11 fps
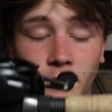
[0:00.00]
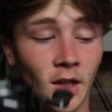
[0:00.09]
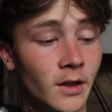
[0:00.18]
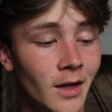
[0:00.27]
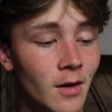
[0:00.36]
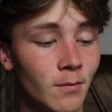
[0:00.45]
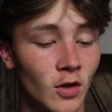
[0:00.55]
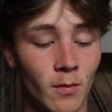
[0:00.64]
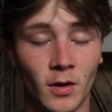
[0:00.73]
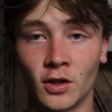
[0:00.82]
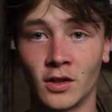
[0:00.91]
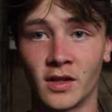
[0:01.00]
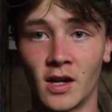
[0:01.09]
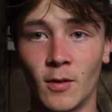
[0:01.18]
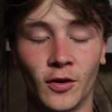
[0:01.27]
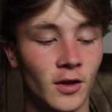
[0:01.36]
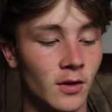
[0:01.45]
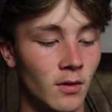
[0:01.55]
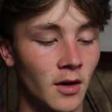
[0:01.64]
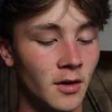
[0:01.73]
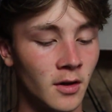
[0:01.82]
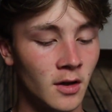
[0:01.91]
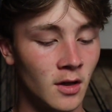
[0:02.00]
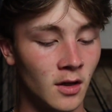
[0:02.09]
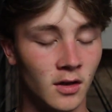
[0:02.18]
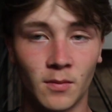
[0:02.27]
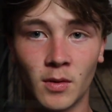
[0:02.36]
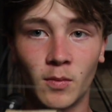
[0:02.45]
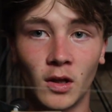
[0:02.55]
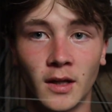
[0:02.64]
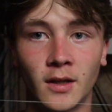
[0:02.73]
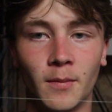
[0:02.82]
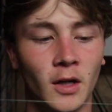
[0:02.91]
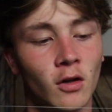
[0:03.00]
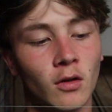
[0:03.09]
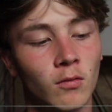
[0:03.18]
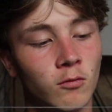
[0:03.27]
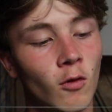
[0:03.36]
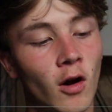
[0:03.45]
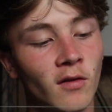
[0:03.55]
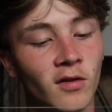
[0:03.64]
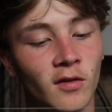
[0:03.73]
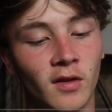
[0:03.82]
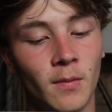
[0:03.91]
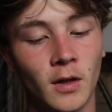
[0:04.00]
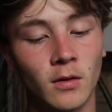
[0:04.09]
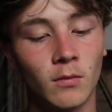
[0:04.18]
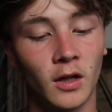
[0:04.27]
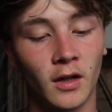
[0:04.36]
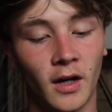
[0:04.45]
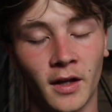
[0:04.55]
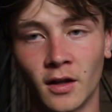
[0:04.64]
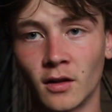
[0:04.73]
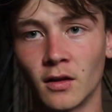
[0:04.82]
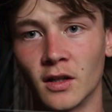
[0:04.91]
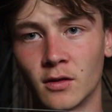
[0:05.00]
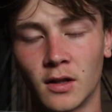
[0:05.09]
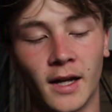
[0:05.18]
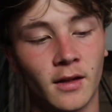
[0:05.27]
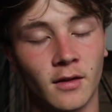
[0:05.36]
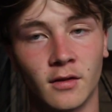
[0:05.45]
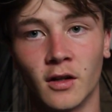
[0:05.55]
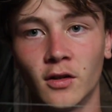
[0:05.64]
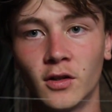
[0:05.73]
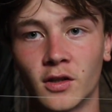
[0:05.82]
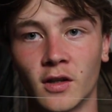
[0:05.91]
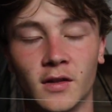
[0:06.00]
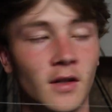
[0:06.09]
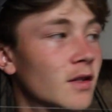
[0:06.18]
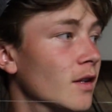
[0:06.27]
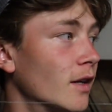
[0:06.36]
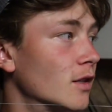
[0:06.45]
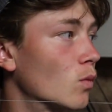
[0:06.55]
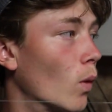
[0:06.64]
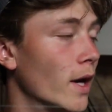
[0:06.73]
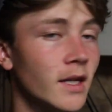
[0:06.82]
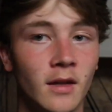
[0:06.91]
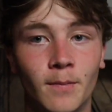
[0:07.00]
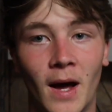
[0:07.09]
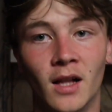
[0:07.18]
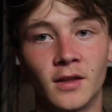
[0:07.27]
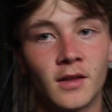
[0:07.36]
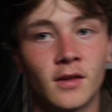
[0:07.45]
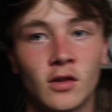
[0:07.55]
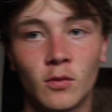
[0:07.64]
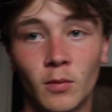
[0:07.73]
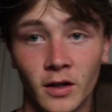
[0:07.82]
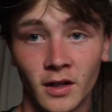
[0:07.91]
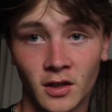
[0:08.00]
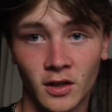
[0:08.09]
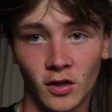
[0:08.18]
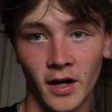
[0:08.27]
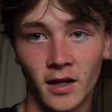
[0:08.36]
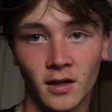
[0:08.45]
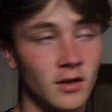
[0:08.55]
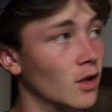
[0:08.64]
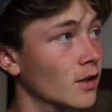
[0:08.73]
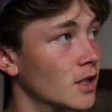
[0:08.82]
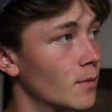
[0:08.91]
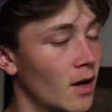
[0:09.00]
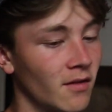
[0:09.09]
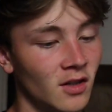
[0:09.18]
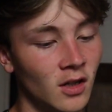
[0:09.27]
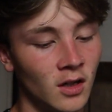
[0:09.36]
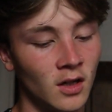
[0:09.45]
And yeah, not much to say about this rod. Some people like a bigger rod for flipping, but I think this length is good just because it's a nice weight. It balances super nice in your hand. It's not tip heavy.